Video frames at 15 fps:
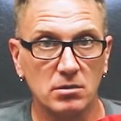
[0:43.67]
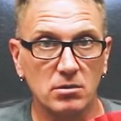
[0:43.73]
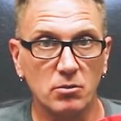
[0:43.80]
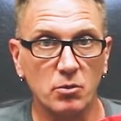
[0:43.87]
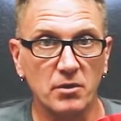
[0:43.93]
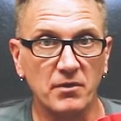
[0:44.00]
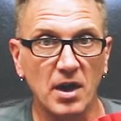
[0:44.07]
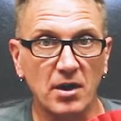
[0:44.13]

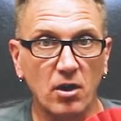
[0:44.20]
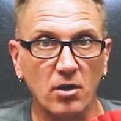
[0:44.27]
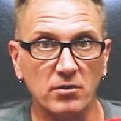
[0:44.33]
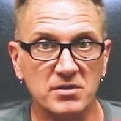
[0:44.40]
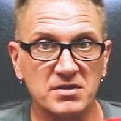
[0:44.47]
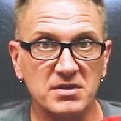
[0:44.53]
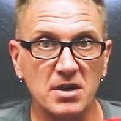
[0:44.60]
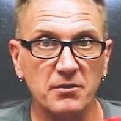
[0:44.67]
we've got our
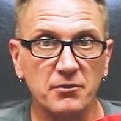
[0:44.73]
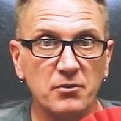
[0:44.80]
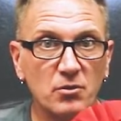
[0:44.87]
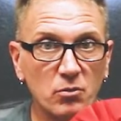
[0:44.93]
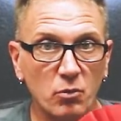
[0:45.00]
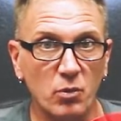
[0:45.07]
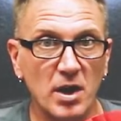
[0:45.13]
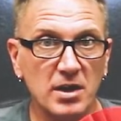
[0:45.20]
stiff
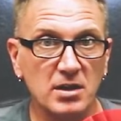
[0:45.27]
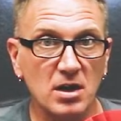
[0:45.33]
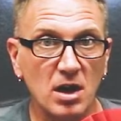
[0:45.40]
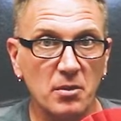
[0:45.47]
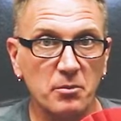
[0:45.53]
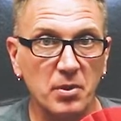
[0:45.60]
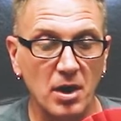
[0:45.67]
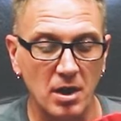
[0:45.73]
red
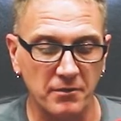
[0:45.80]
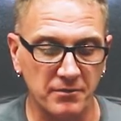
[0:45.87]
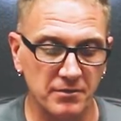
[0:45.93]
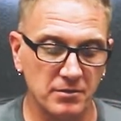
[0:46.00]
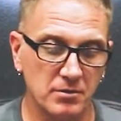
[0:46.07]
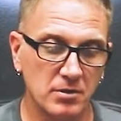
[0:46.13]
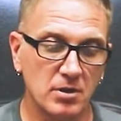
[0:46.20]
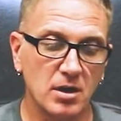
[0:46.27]
cut buff,
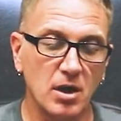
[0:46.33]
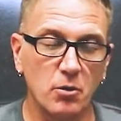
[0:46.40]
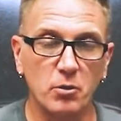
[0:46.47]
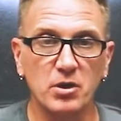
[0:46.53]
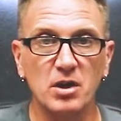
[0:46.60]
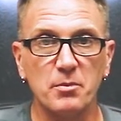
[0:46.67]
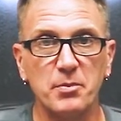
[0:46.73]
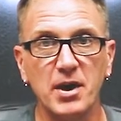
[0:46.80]
and
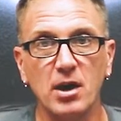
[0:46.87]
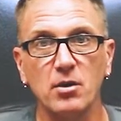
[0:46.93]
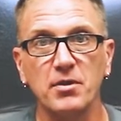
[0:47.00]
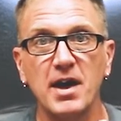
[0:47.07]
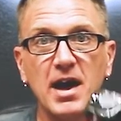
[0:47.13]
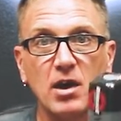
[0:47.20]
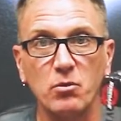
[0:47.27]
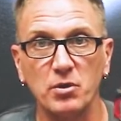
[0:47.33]
we're going to pair
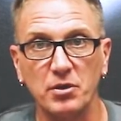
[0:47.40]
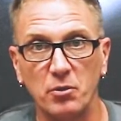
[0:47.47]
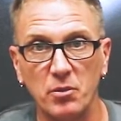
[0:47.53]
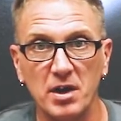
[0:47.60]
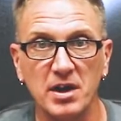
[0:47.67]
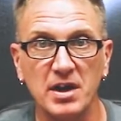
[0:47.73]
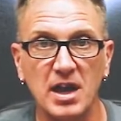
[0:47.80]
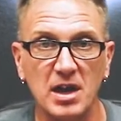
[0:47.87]
that with the
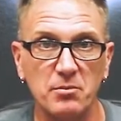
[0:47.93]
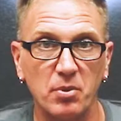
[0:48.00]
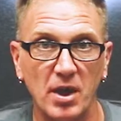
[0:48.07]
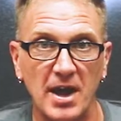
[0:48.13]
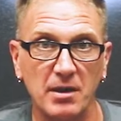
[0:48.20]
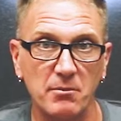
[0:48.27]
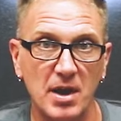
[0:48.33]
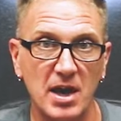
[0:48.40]
Renegade
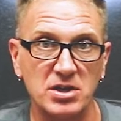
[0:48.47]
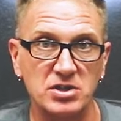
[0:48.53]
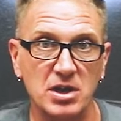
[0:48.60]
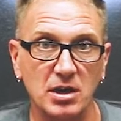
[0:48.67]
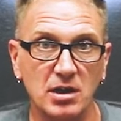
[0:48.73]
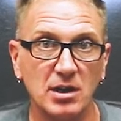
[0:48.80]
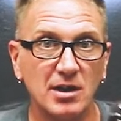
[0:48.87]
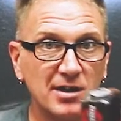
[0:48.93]
Black
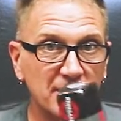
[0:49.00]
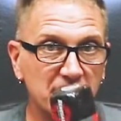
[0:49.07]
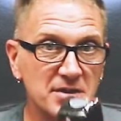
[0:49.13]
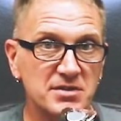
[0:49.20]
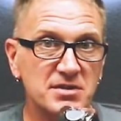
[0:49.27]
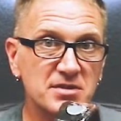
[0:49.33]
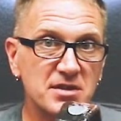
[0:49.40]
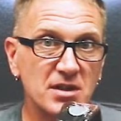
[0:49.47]
Magic.
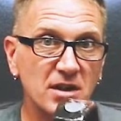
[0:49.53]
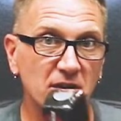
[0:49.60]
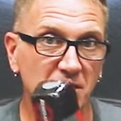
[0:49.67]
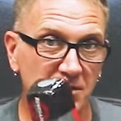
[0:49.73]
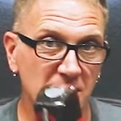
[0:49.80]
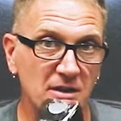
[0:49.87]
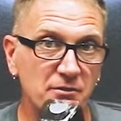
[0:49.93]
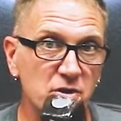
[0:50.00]
This is going
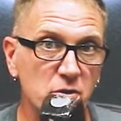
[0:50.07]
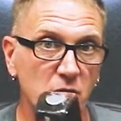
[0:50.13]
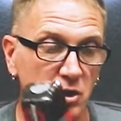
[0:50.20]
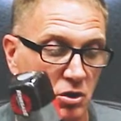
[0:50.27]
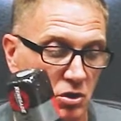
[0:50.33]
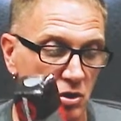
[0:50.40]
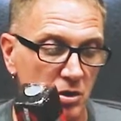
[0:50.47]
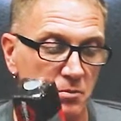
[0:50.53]
to give you a
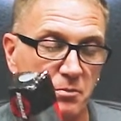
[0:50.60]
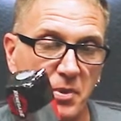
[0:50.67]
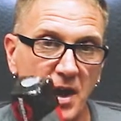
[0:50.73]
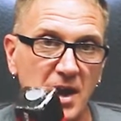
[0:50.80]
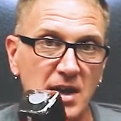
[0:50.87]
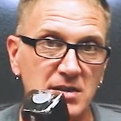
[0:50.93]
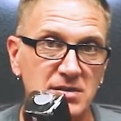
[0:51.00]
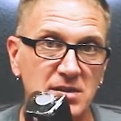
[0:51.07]
good
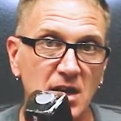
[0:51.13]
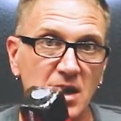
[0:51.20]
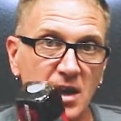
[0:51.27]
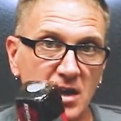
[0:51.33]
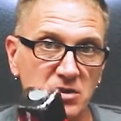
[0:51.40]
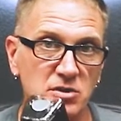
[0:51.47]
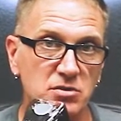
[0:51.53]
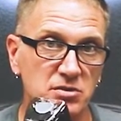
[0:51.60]
base
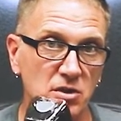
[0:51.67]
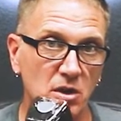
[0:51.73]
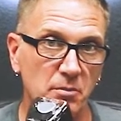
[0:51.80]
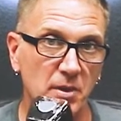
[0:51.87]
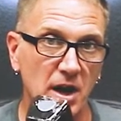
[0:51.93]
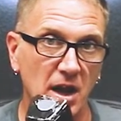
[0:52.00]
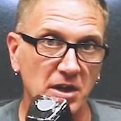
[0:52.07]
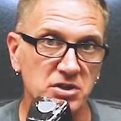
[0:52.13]
as you start
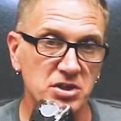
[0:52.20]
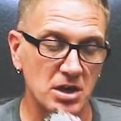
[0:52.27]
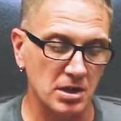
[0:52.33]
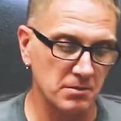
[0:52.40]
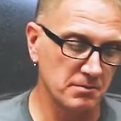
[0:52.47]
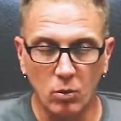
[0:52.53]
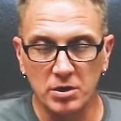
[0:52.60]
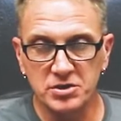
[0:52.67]
polishing.
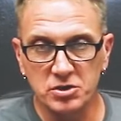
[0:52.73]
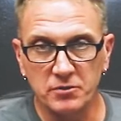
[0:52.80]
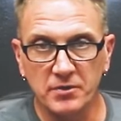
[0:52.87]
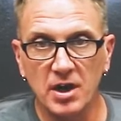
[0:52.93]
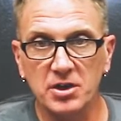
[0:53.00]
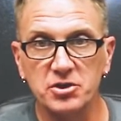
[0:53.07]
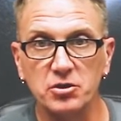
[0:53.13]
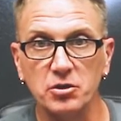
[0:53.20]
Once you've
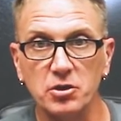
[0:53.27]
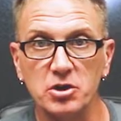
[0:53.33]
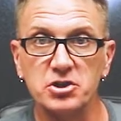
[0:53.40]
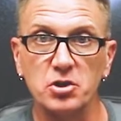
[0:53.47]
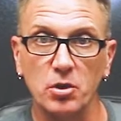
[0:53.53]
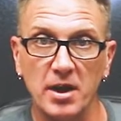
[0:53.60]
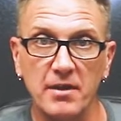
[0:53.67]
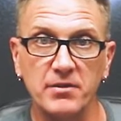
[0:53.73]
got your
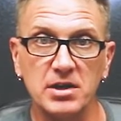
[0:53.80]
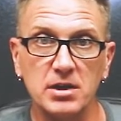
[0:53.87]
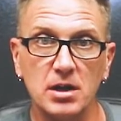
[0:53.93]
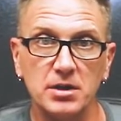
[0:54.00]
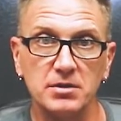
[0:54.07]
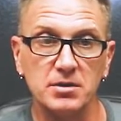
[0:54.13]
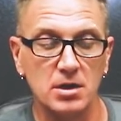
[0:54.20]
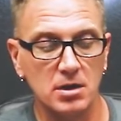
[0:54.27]
initial heavy
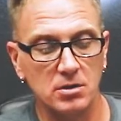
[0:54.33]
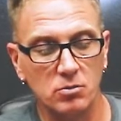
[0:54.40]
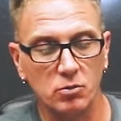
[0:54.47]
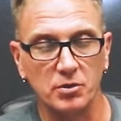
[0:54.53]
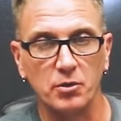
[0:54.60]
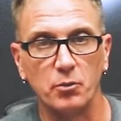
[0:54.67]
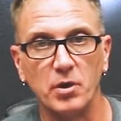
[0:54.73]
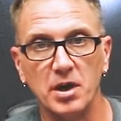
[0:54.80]
cut done
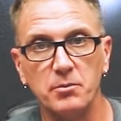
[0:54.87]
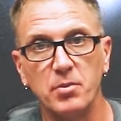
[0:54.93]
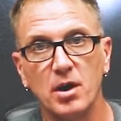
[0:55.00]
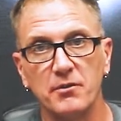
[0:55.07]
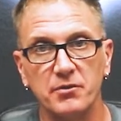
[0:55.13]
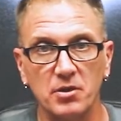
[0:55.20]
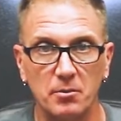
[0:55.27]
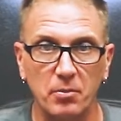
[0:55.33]
with the red
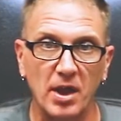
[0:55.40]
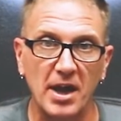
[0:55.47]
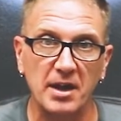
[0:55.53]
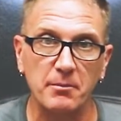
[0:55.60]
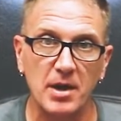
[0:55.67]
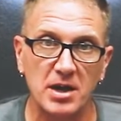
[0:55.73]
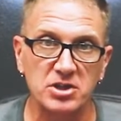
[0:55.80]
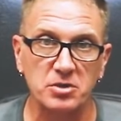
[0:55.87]
buff and the Black
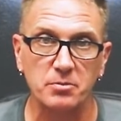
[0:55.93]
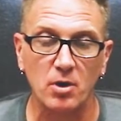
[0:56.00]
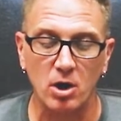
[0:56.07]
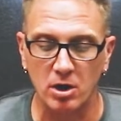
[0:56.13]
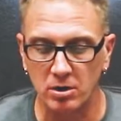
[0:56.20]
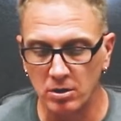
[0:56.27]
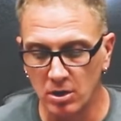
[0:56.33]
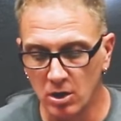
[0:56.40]
Magic
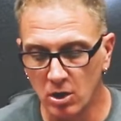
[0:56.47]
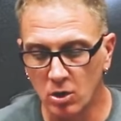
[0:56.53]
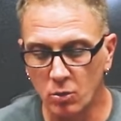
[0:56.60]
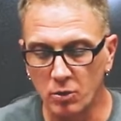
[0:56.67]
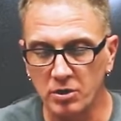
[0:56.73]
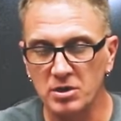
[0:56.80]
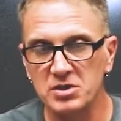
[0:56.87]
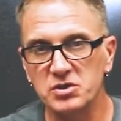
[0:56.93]
bar,
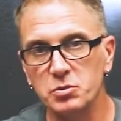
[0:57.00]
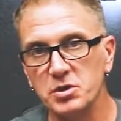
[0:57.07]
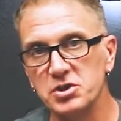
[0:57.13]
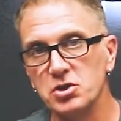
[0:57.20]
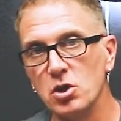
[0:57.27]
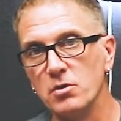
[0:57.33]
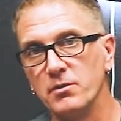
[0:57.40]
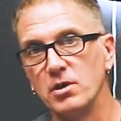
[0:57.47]
we're going to switch
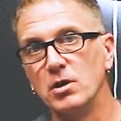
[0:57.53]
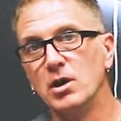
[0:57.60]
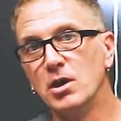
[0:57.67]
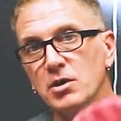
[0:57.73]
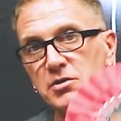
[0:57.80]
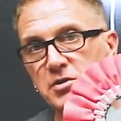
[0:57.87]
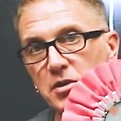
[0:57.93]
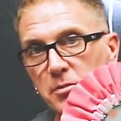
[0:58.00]
over
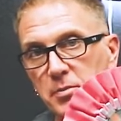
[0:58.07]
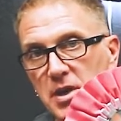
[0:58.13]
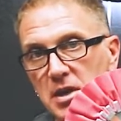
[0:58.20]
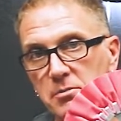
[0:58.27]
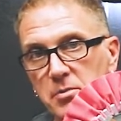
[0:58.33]
to the pink